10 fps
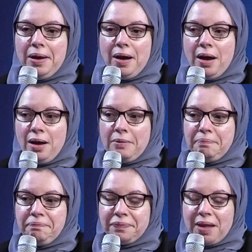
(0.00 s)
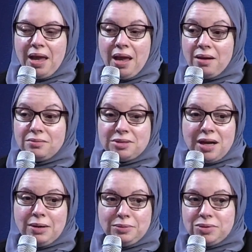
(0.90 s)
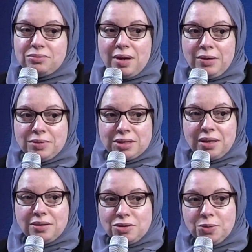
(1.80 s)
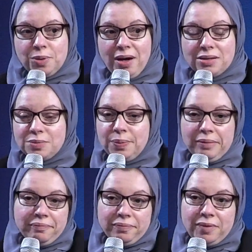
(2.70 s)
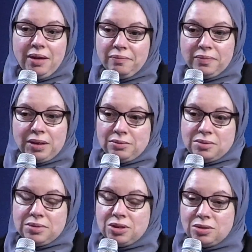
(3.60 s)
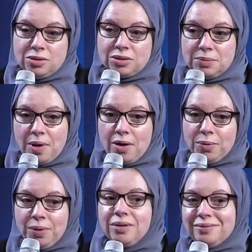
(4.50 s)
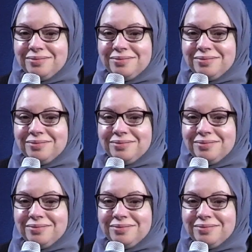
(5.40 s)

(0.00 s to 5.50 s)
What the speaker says: I was kind of surprised, but yeah, it just took some hard work.